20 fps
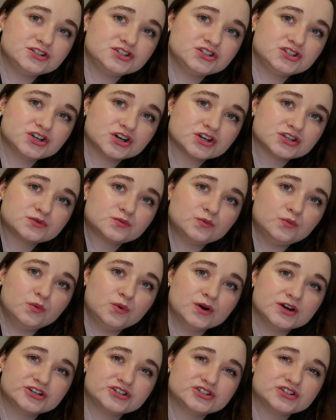just
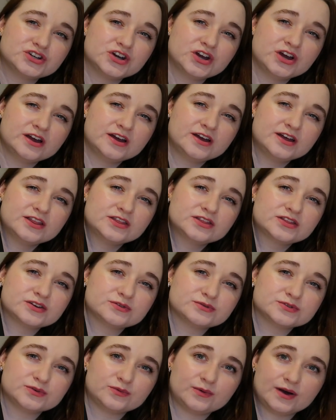wish there
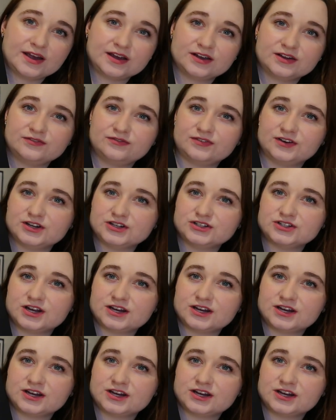was a way I could finish